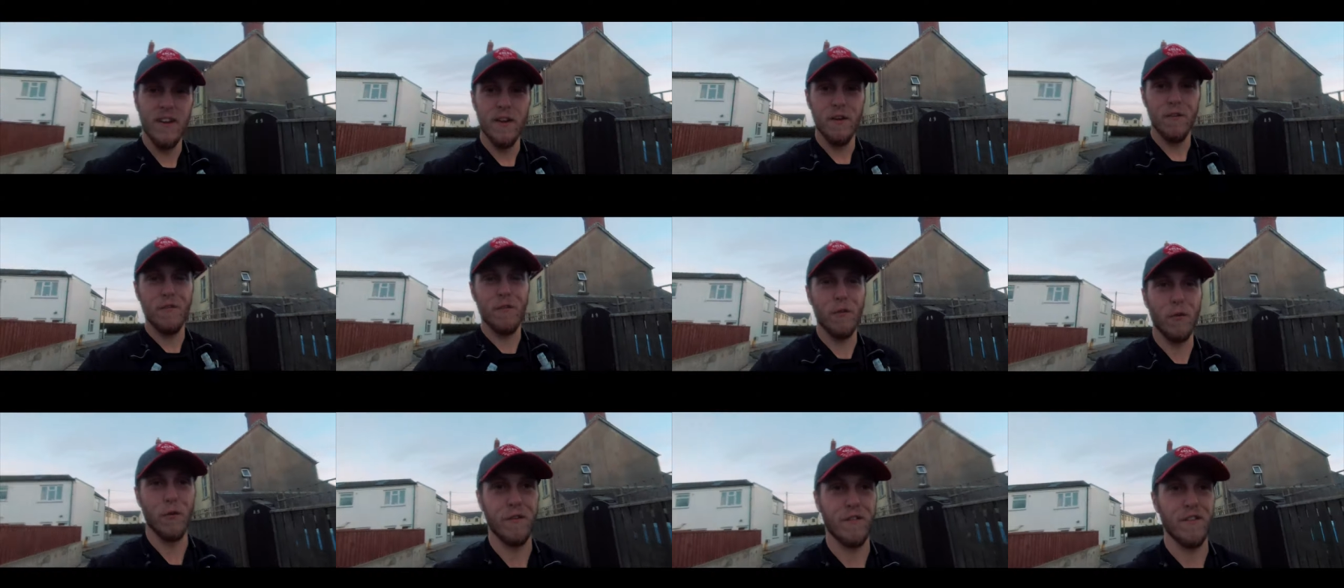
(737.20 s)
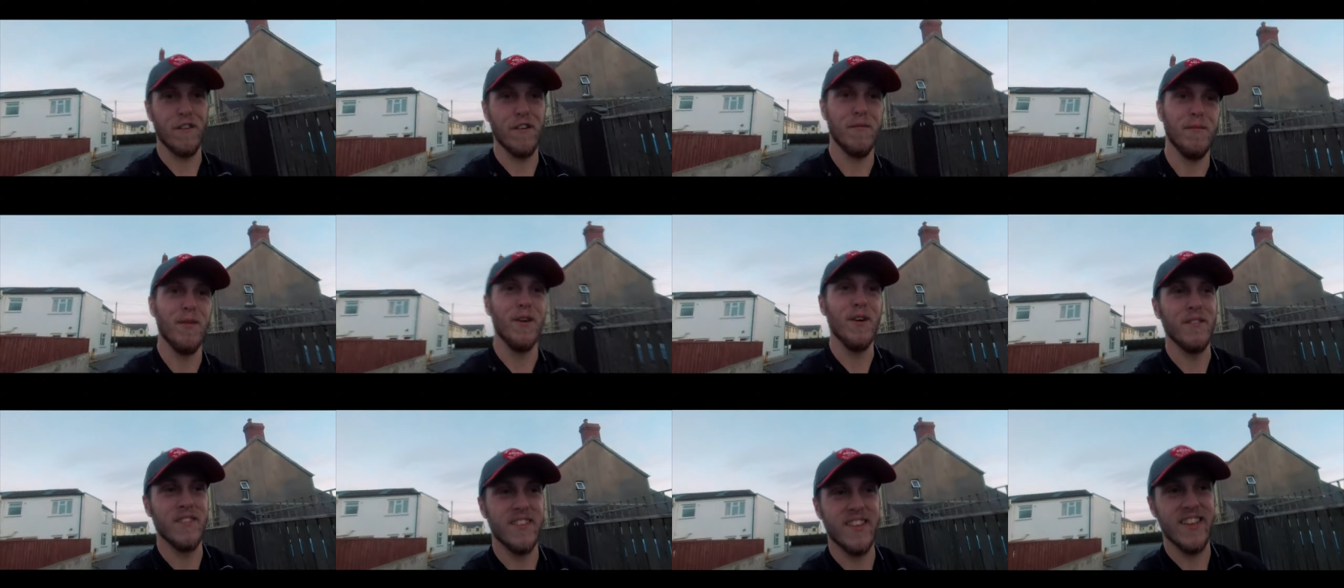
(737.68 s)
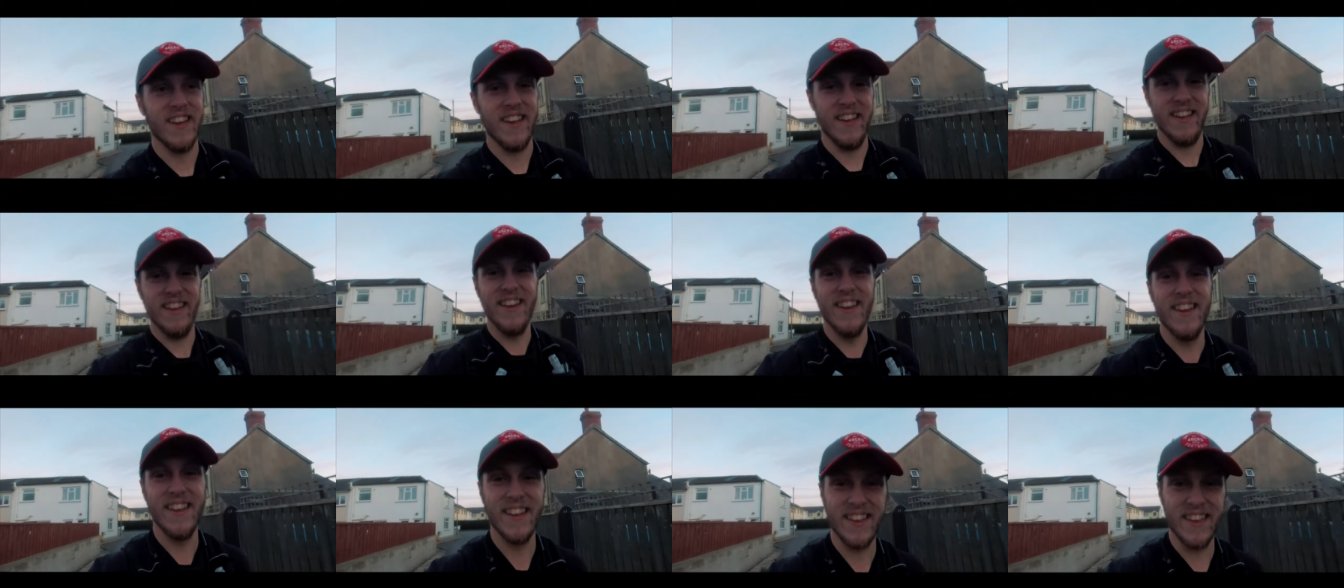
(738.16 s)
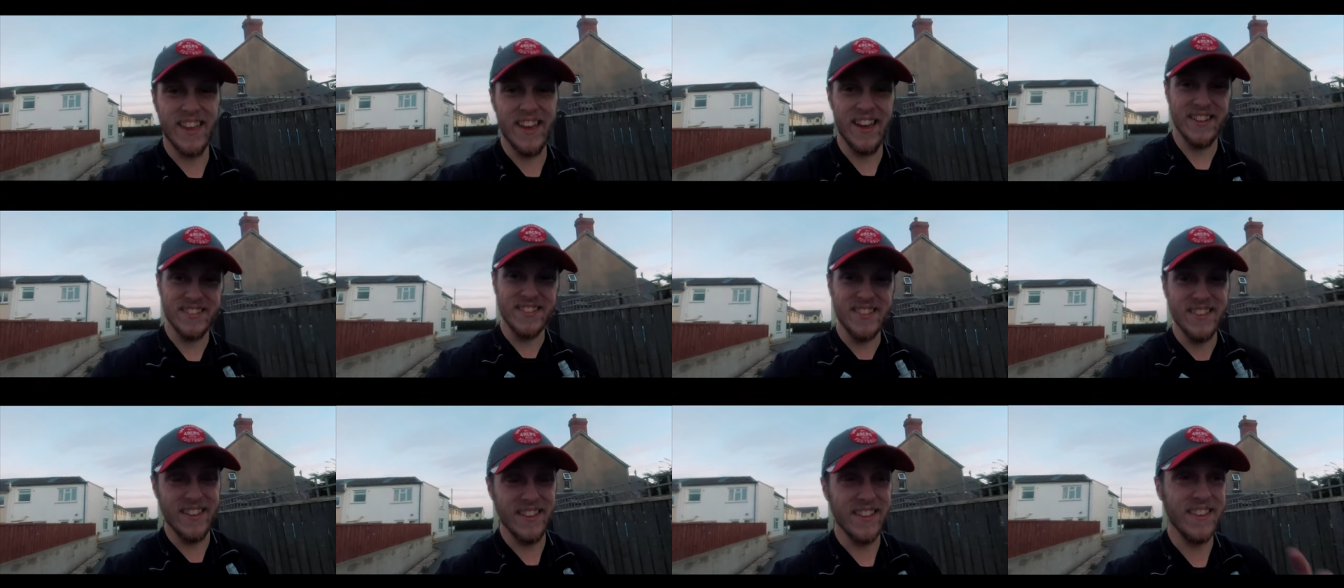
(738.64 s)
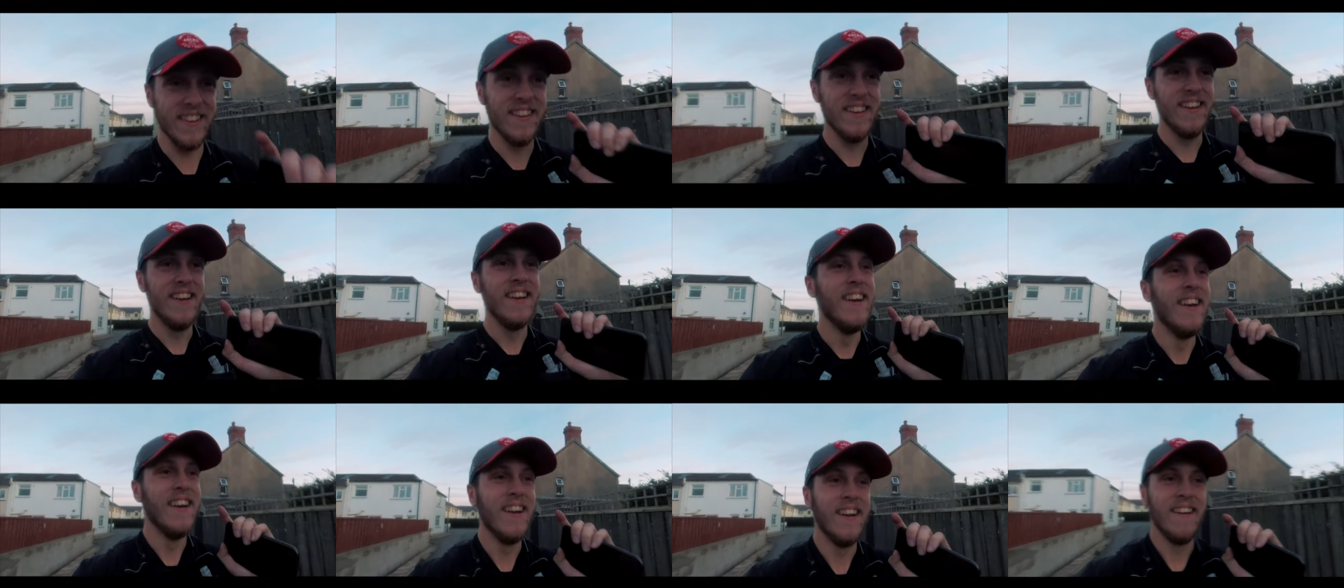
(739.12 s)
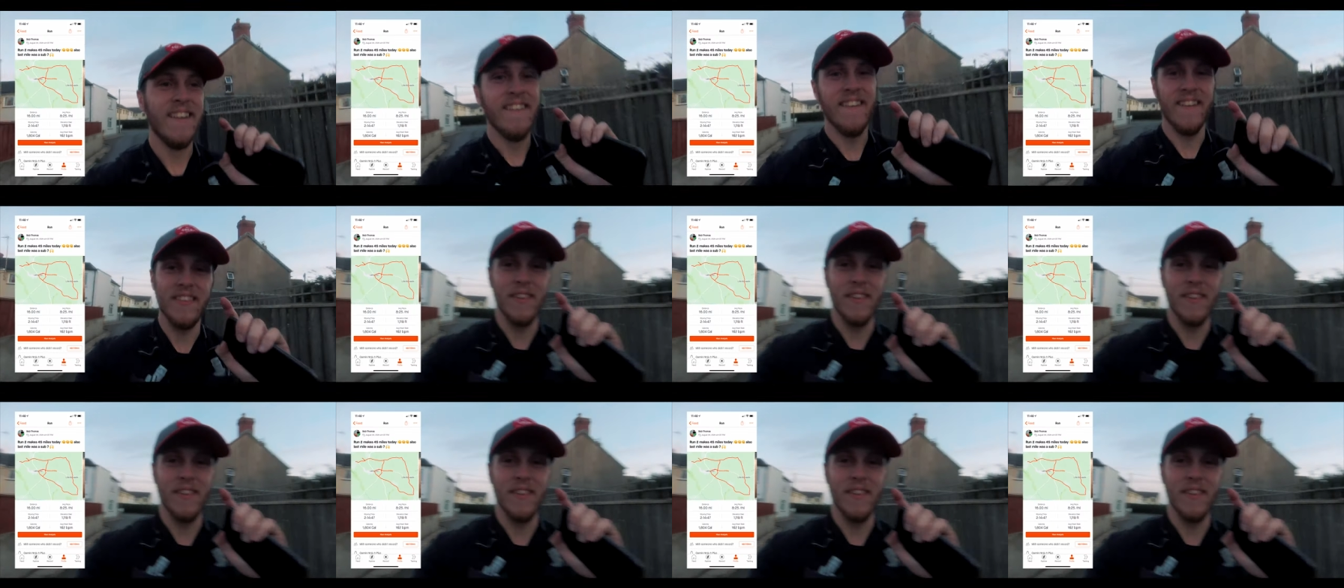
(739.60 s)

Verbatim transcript: forty-five mile day, get in. And